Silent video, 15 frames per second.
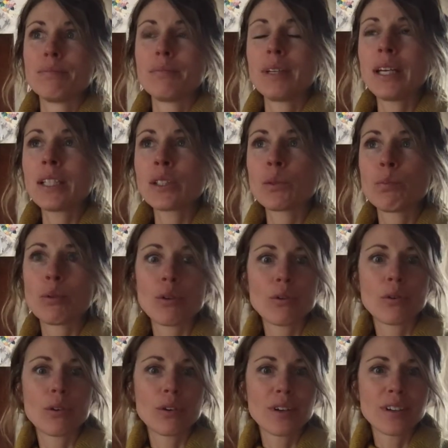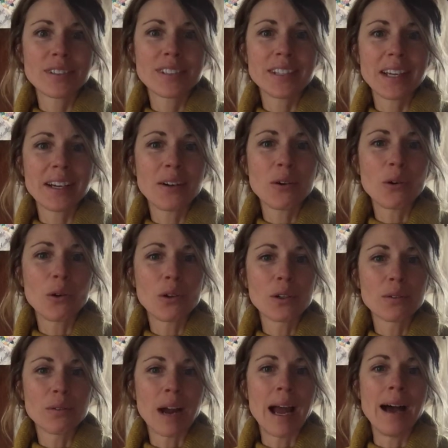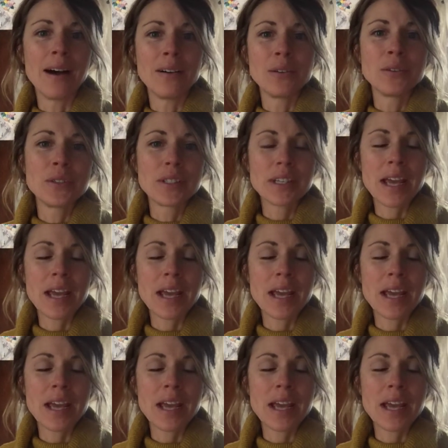explore, set a goal around,